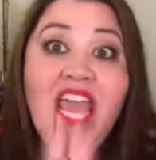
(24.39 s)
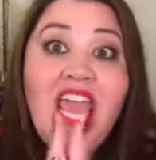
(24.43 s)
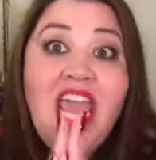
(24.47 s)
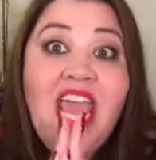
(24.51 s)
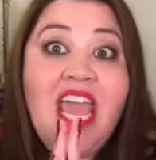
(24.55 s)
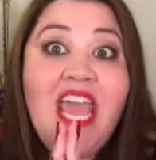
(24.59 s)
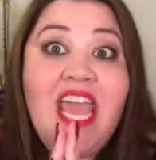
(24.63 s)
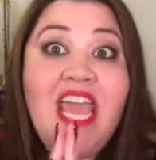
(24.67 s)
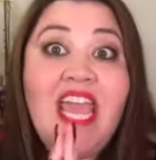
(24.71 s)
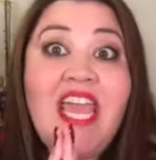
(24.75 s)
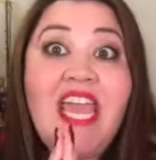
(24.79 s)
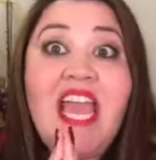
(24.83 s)

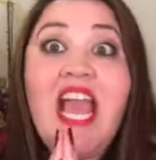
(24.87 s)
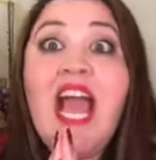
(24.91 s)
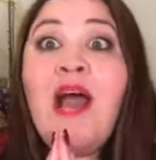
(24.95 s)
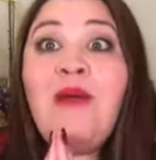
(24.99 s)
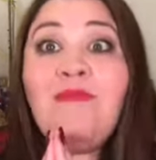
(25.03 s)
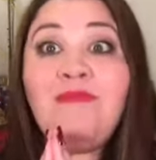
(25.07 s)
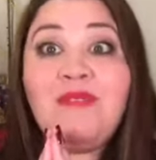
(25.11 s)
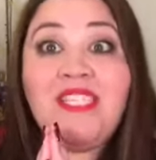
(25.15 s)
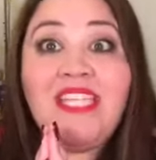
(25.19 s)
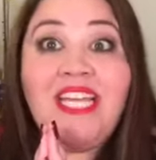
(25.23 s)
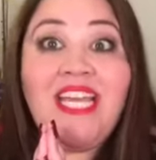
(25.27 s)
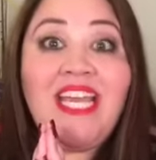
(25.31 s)
a
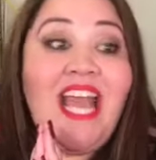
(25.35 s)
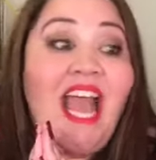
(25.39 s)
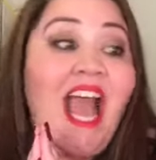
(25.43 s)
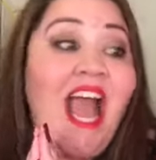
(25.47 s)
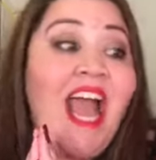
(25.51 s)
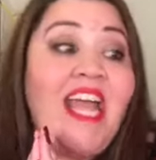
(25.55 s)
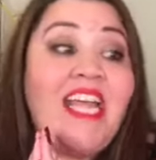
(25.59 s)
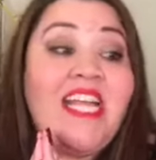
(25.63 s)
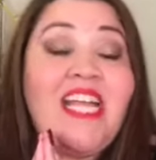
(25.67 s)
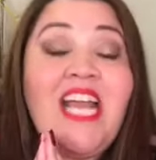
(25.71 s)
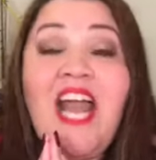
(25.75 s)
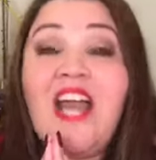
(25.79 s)
update
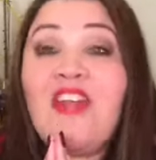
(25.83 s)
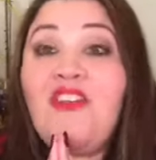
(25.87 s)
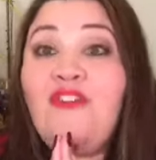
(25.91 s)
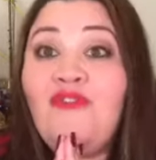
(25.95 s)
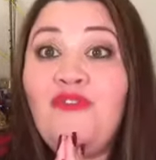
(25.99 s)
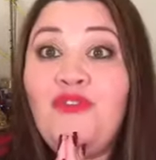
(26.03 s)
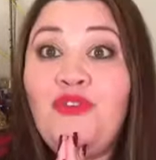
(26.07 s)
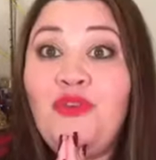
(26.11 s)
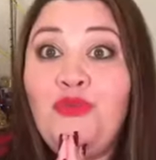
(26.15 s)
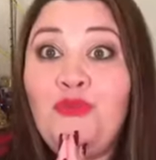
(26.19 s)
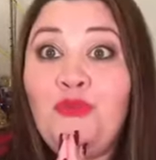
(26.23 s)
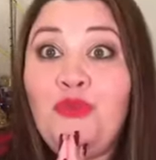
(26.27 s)
I got a
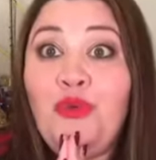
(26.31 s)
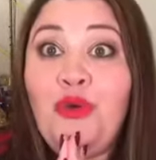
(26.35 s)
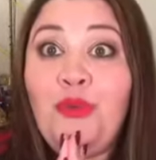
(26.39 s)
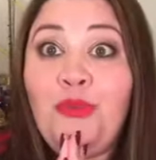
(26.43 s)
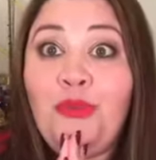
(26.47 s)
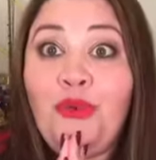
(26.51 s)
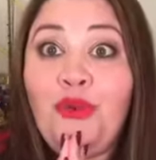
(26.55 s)
few more